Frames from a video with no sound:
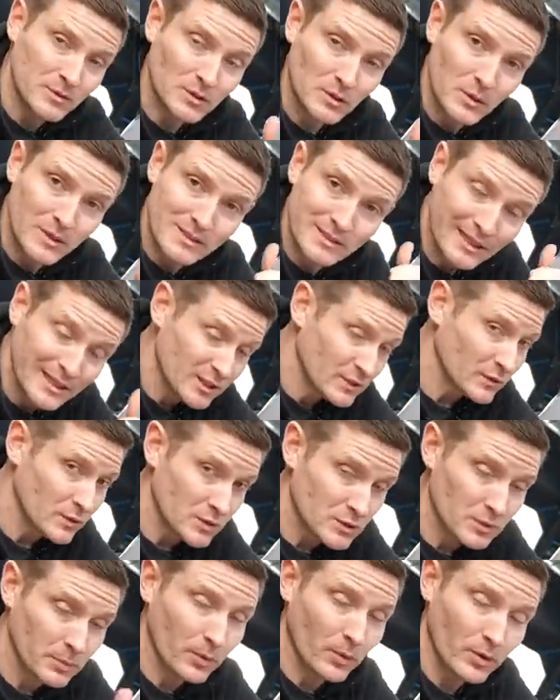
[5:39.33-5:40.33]
As always, thanks for your
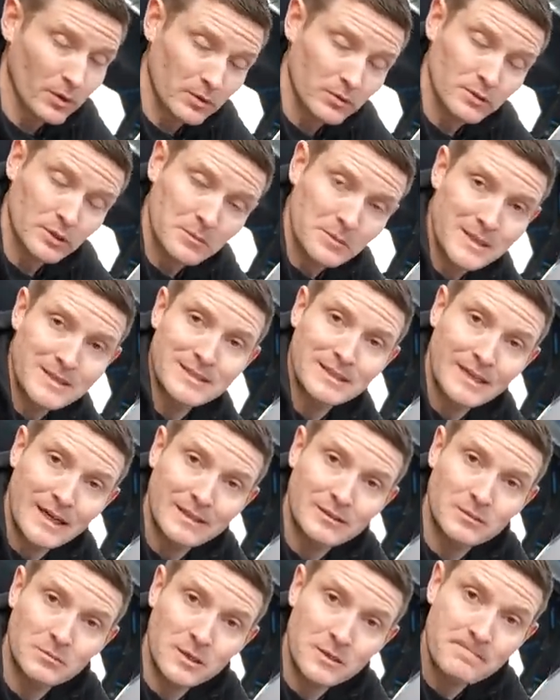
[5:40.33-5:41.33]
support. It really means a
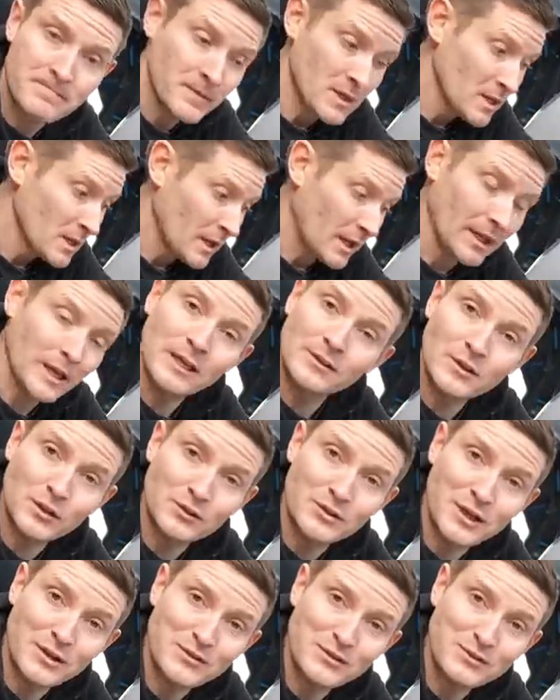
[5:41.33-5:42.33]
lot to me, and I'll talk
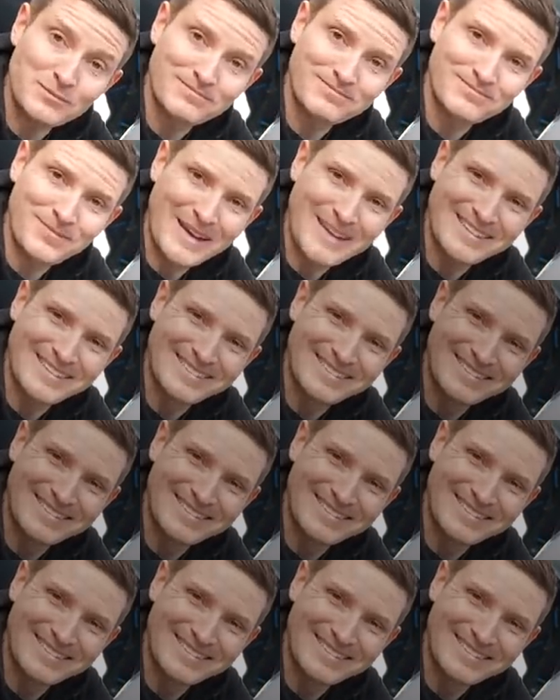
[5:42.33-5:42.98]
to you guys soon. Bye.